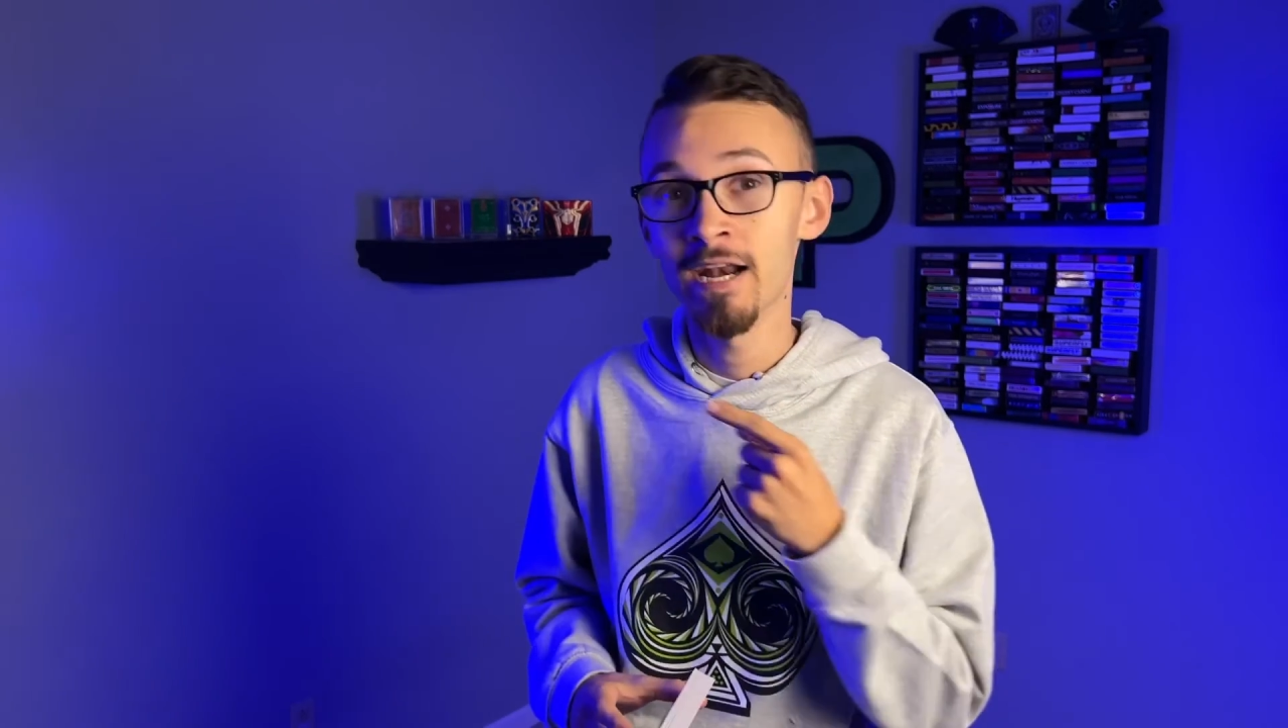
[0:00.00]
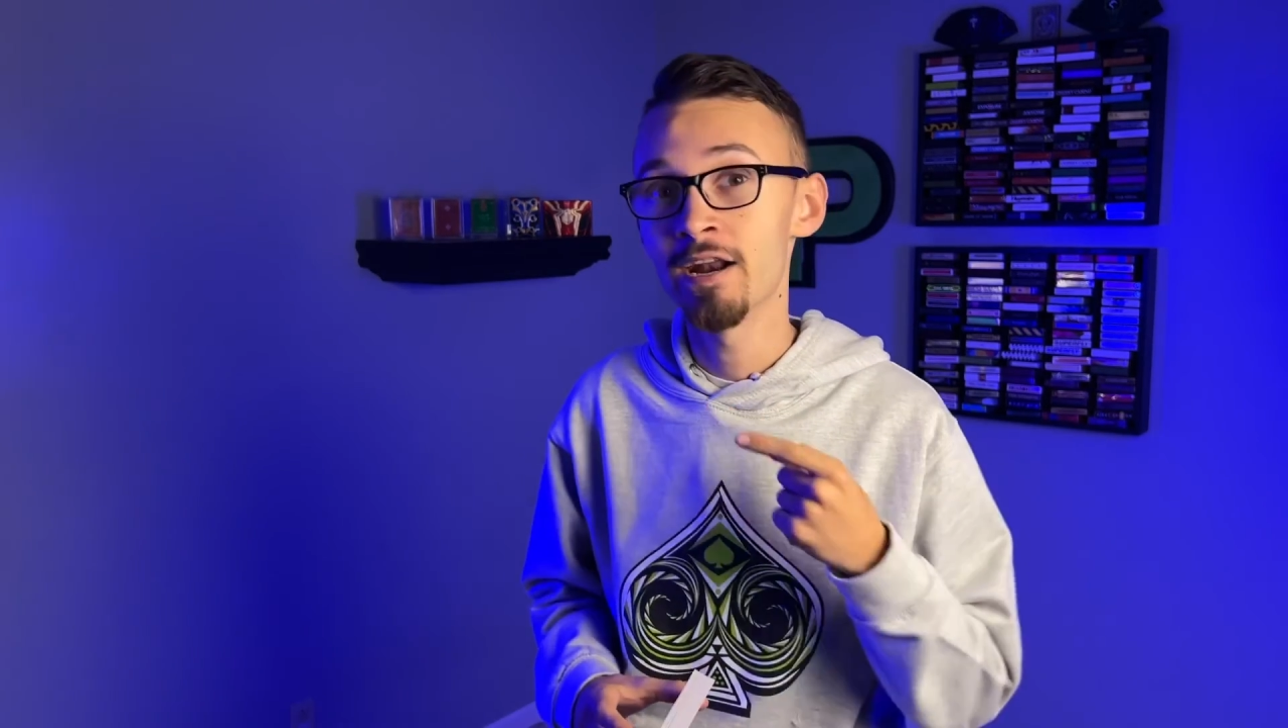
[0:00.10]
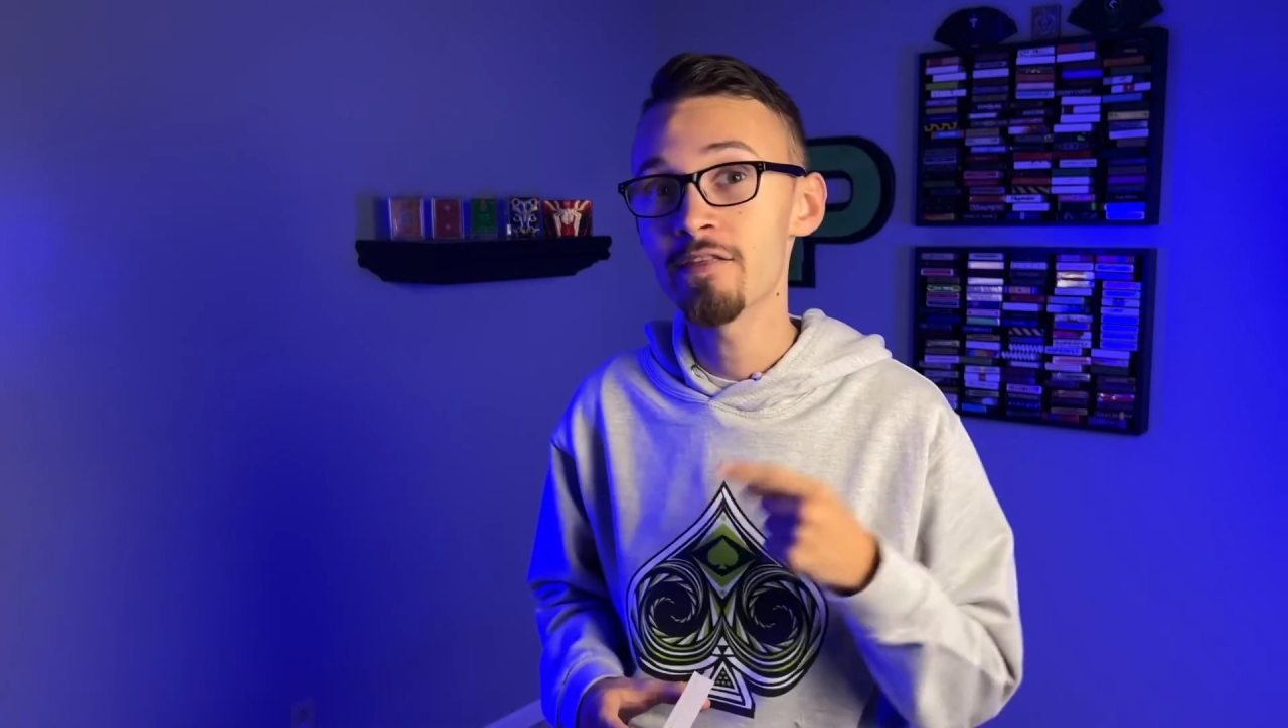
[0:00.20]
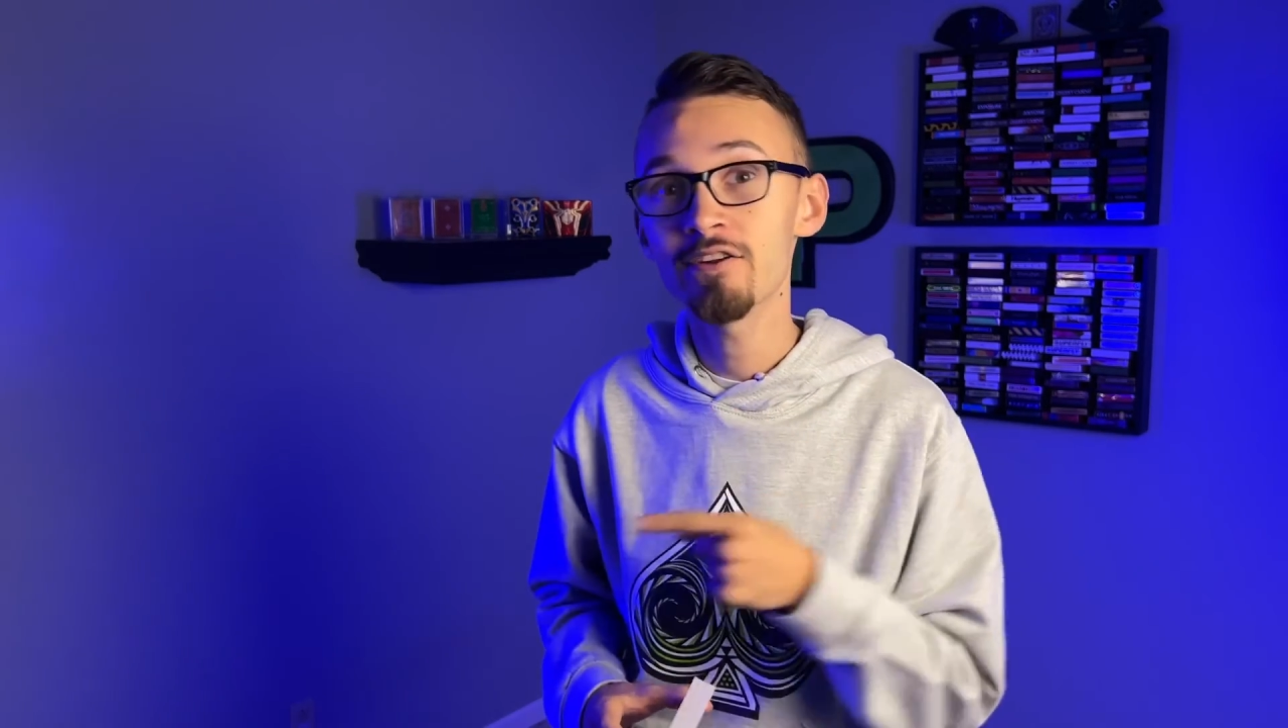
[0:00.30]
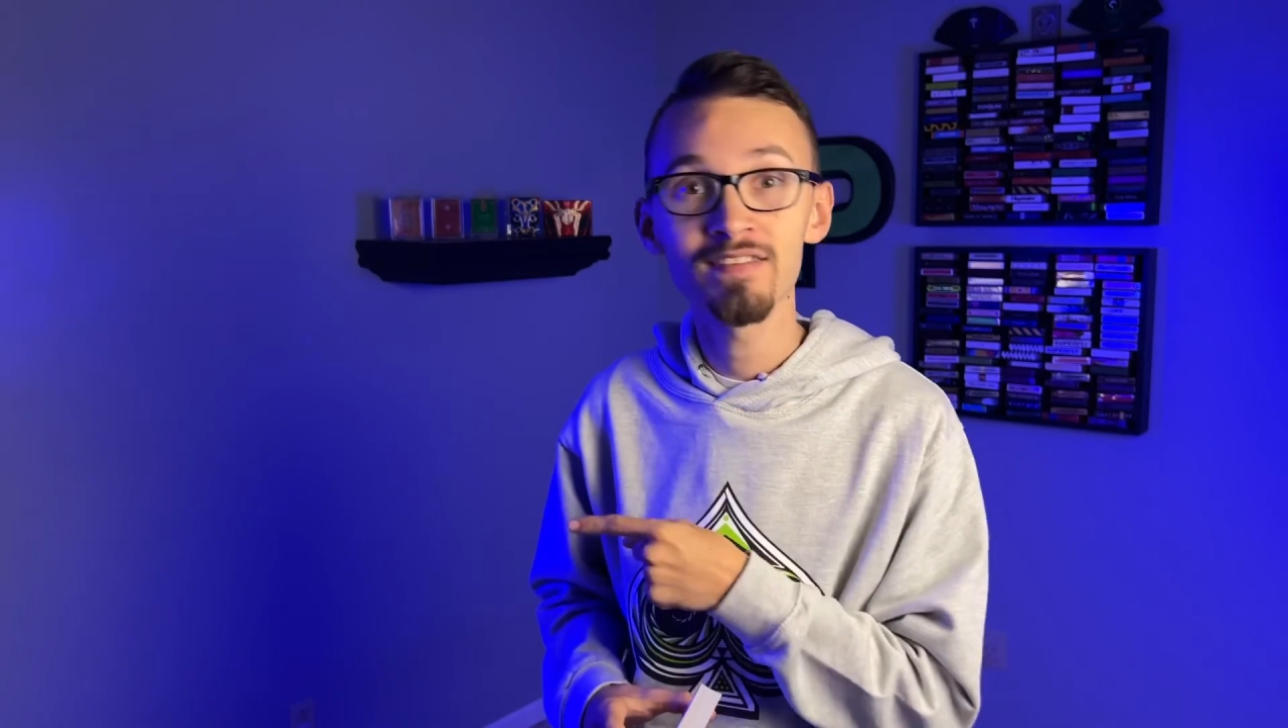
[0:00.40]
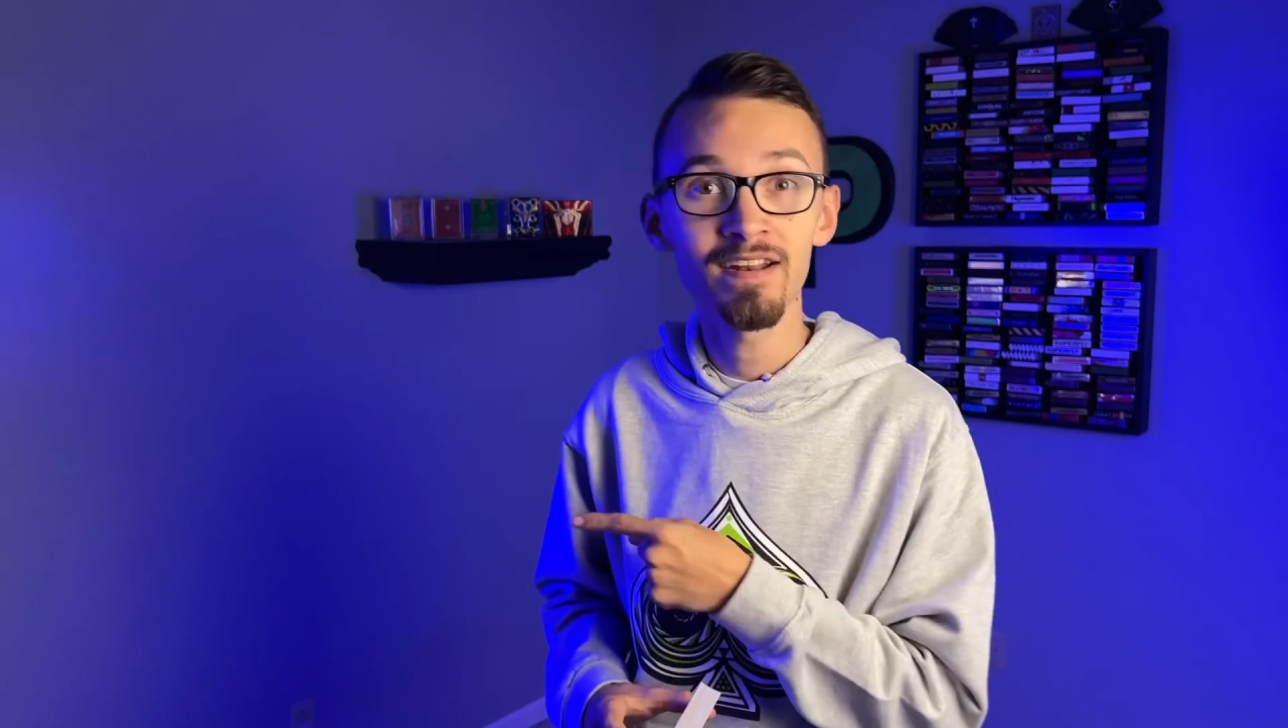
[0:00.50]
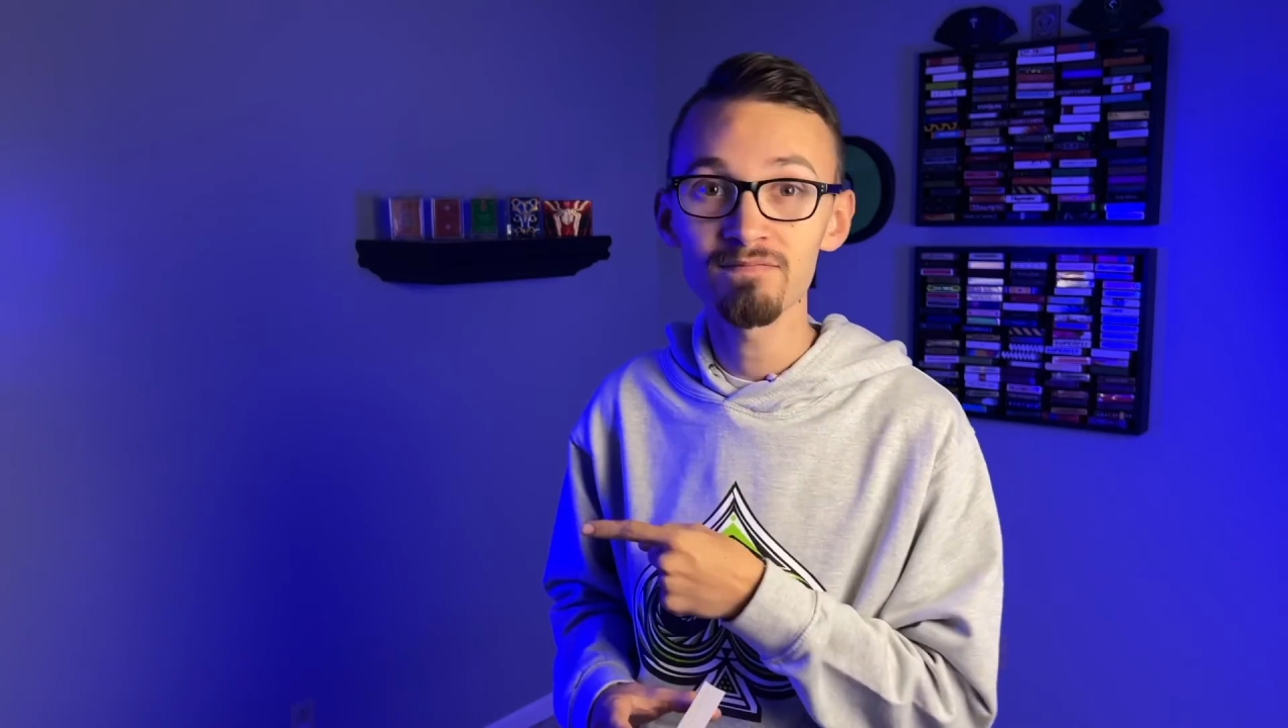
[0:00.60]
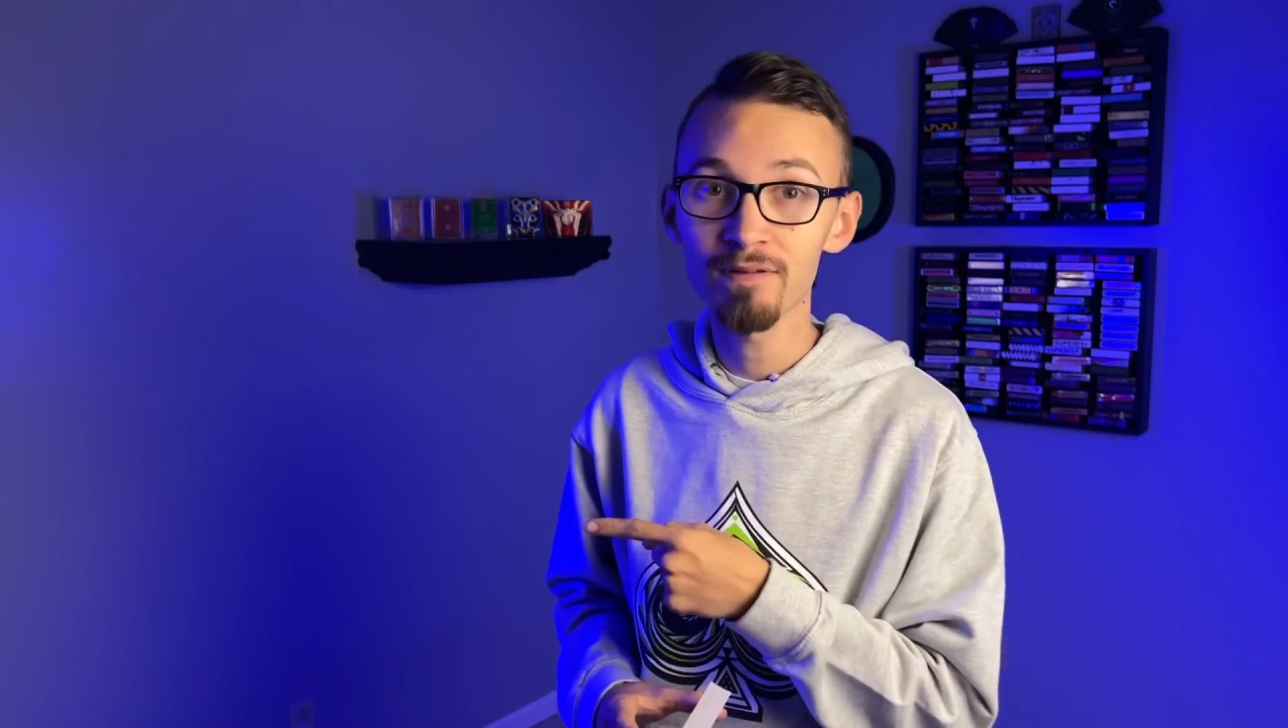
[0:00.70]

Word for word: and another Descendents